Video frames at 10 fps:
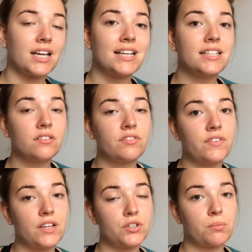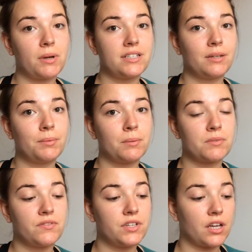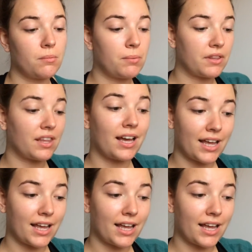that I didn't feature in my Debenhams video, but that I